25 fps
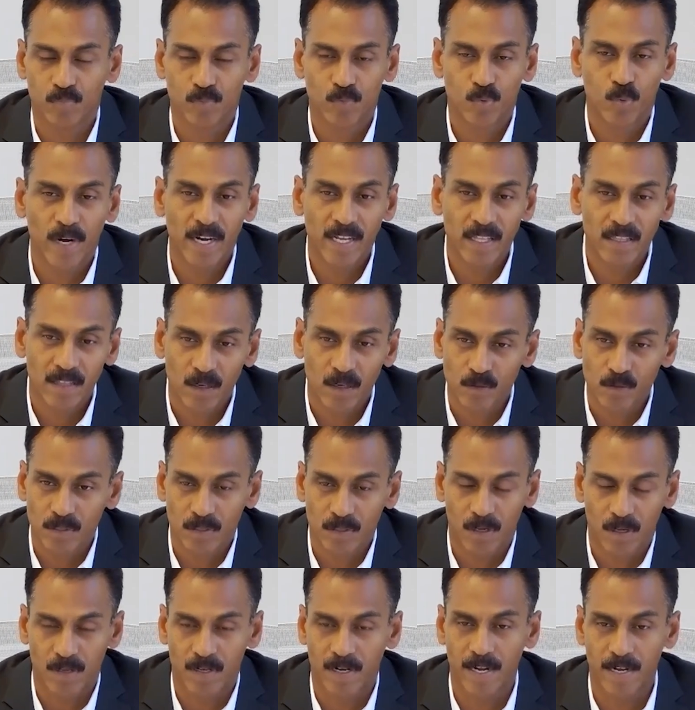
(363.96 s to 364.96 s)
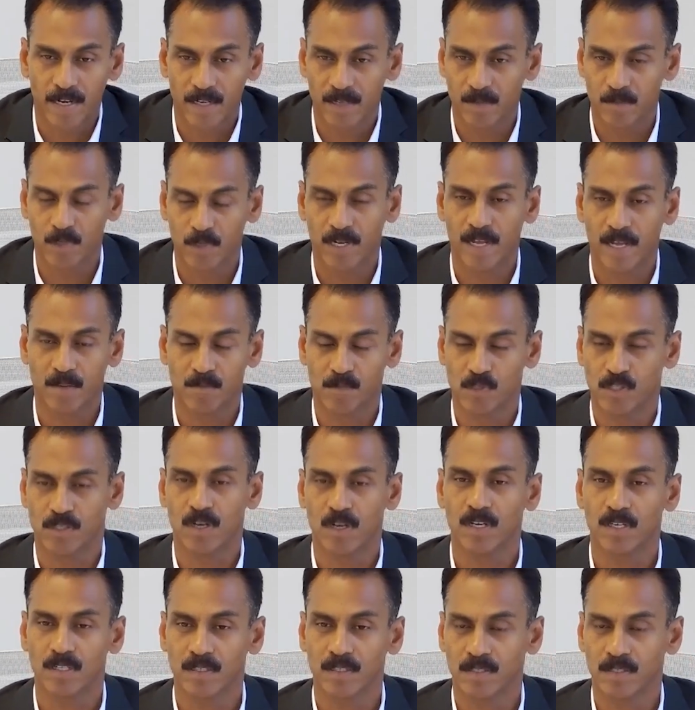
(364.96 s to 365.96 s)
$20,000 item on
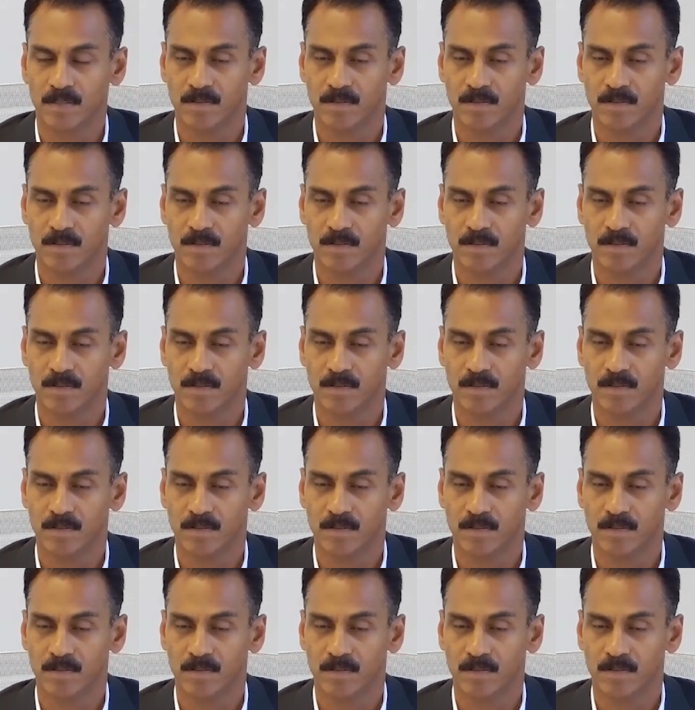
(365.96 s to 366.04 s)
Amazon,